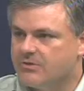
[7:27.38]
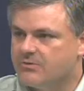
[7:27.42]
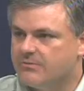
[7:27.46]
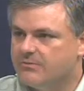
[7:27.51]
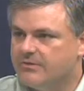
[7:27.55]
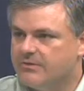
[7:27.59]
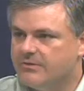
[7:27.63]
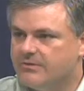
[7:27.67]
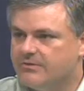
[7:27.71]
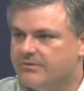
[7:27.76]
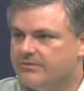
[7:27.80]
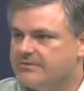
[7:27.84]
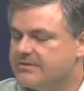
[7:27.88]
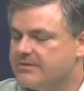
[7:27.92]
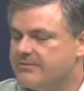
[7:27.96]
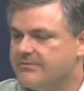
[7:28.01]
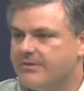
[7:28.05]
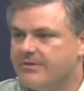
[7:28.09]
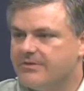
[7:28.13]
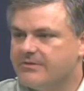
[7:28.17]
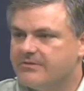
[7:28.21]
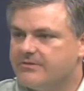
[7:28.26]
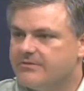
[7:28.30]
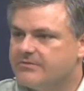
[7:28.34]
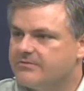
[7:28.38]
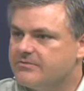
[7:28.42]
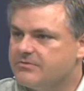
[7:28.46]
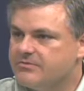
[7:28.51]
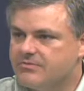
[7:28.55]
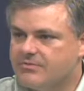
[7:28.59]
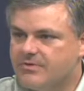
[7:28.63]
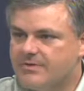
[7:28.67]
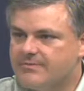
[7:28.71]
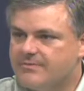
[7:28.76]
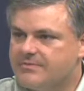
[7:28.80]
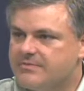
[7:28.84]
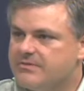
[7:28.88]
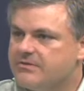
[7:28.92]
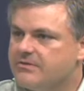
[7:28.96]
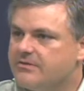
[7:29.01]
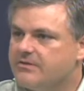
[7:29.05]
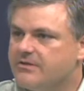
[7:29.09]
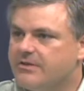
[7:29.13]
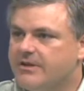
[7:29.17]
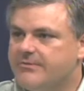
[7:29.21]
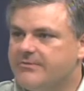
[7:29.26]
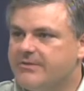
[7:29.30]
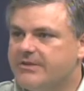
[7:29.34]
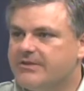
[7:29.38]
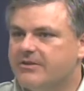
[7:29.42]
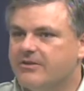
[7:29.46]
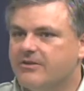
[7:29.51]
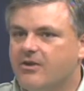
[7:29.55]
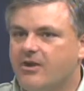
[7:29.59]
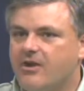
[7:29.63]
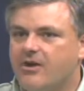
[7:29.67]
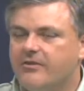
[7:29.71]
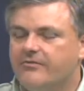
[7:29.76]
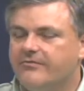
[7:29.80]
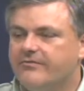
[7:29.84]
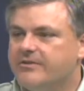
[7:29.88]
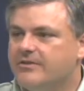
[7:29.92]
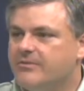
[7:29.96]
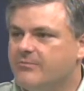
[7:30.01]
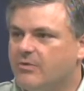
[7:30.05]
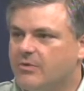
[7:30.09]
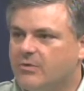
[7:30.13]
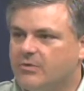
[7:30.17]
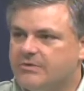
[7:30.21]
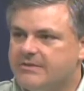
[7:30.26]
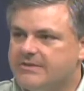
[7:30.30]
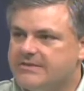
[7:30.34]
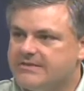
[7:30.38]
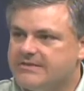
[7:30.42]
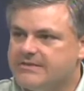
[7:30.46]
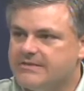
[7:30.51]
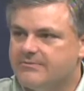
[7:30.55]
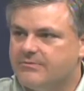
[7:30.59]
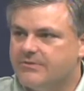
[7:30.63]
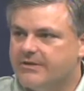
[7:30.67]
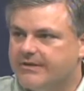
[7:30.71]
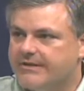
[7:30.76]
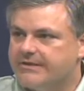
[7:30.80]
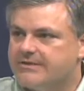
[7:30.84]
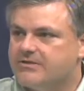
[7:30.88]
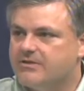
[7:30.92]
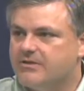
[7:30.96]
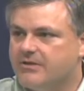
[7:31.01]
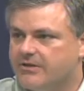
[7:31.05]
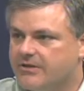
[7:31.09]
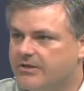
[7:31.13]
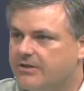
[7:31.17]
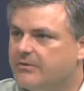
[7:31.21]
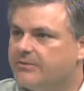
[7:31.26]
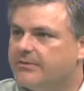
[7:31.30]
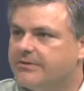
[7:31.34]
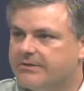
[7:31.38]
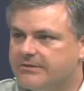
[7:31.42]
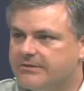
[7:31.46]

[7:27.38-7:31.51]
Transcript: but some other trips, or I mean, the golf and the bowling seem like it's ongoing.